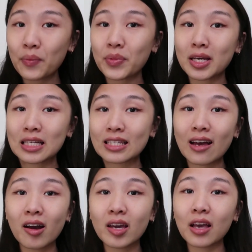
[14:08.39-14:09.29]
Because
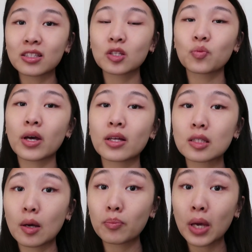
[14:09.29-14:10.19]
there are cases where
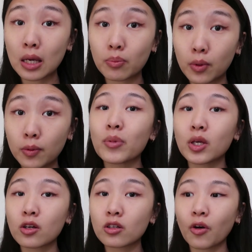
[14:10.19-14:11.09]
some people have
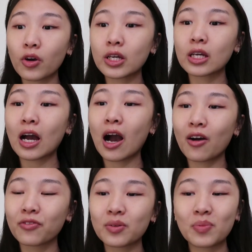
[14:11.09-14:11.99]
been going
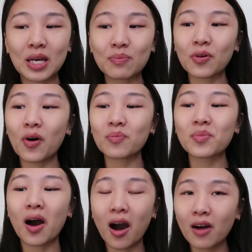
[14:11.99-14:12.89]
after people on
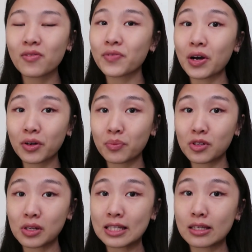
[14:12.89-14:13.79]
behalf of our
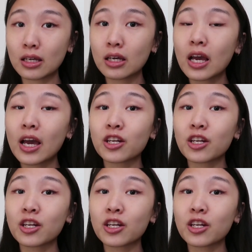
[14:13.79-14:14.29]
community